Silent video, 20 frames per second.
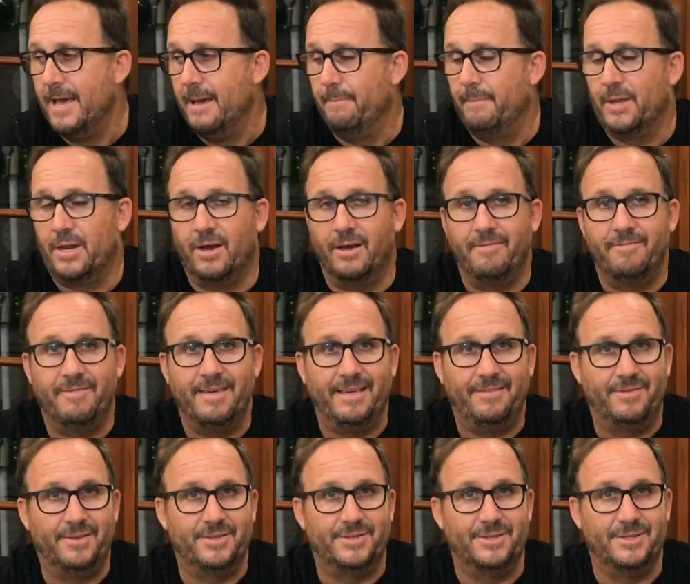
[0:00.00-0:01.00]
But I think
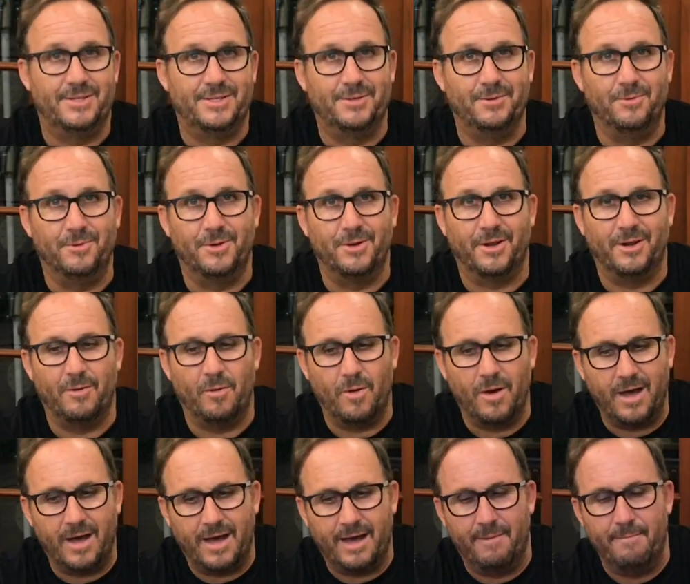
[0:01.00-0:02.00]
this has still got
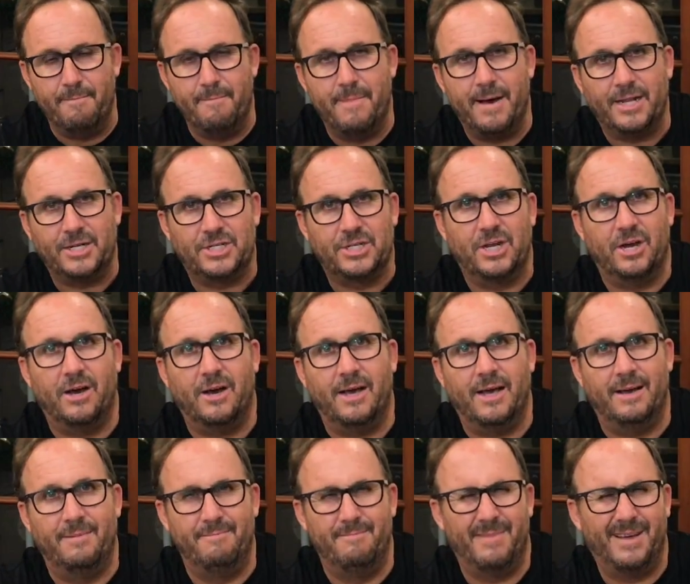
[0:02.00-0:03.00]
a much
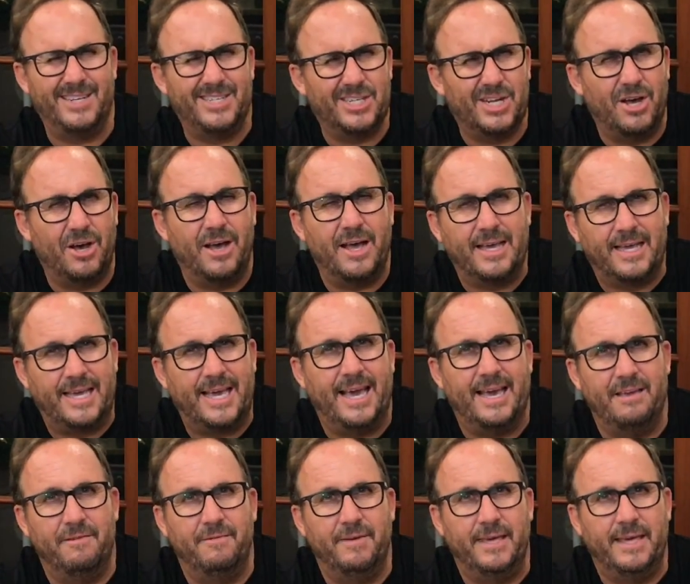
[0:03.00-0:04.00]
higher
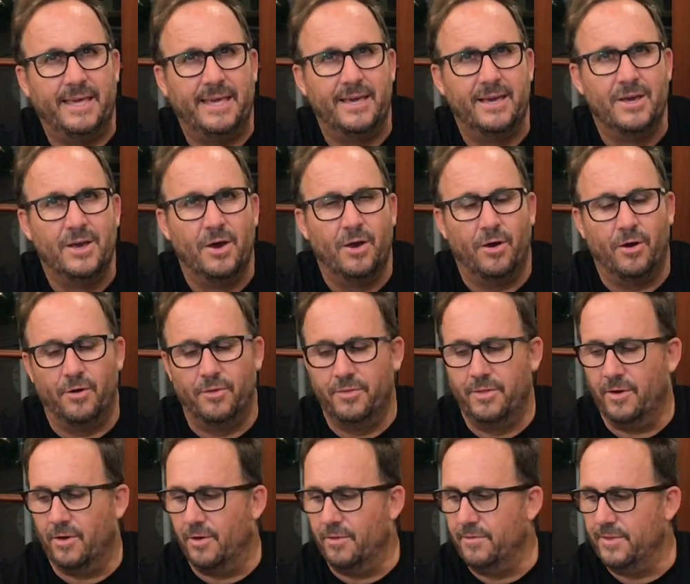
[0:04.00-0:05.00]
kV
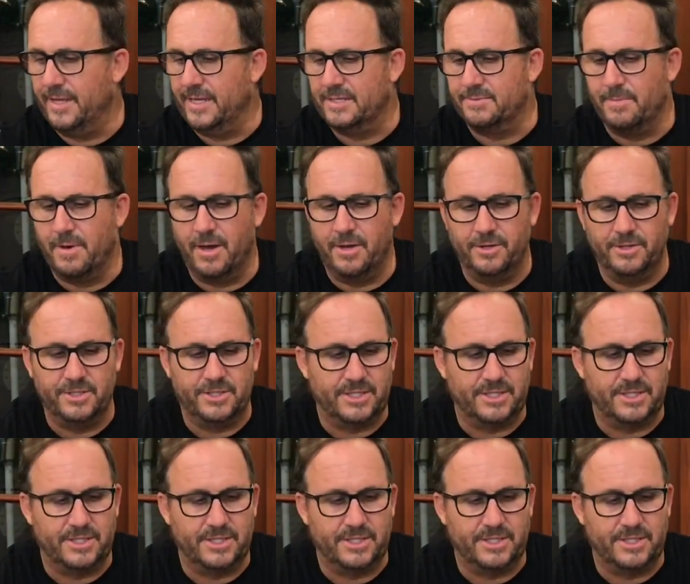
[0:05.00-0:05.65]
on these motors.